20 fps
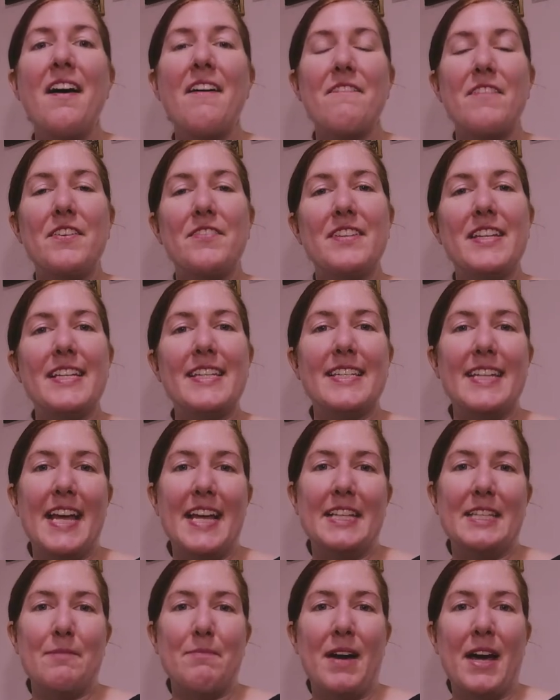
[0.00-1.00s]
50
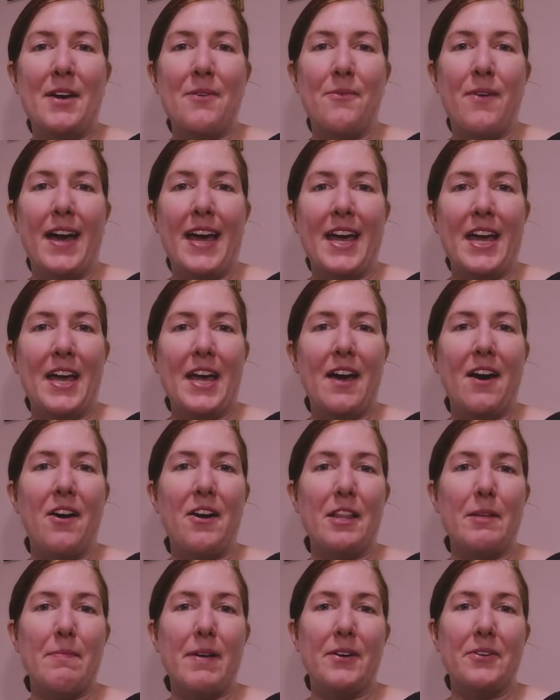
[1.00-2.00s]
States My Way,
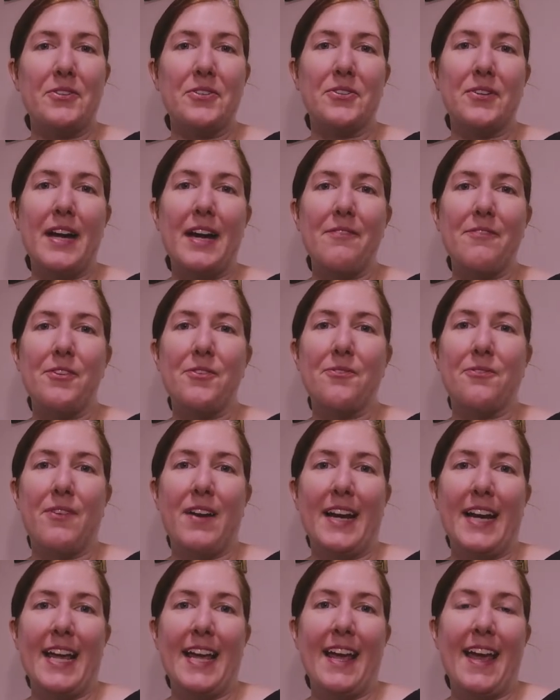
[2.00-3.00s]
all about travel,
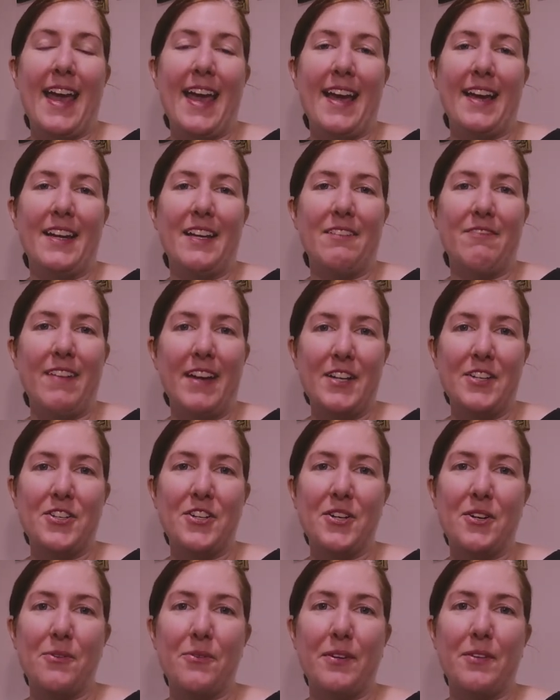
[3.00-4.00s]
running, and
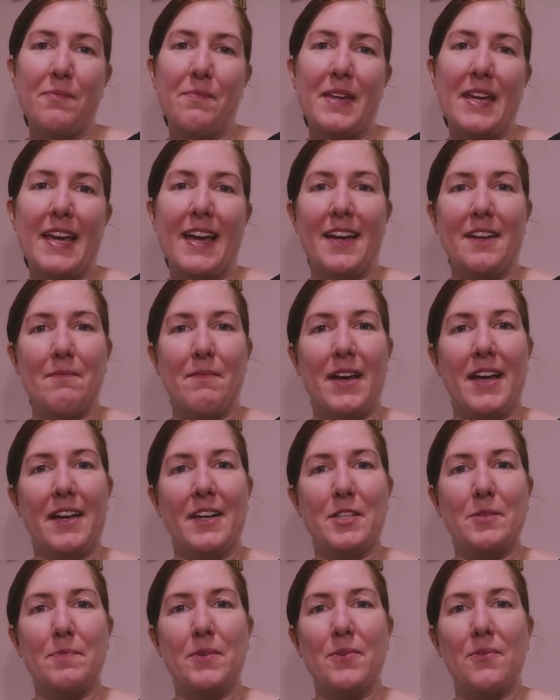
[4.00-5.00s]
adventure with me and my
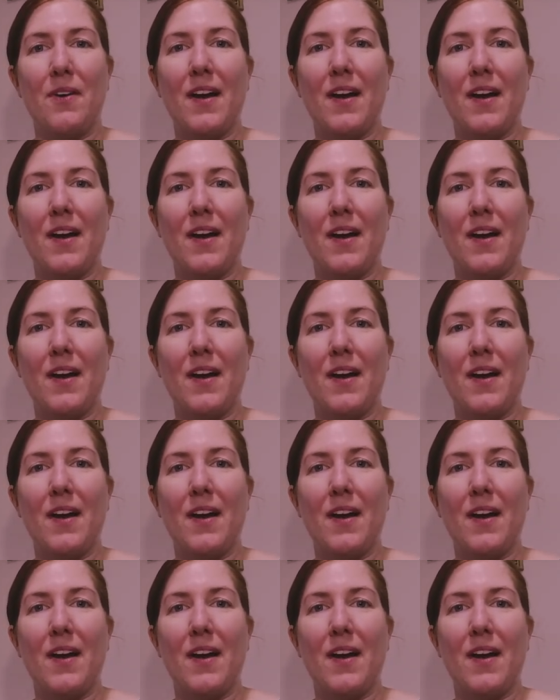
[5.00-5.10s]
husband,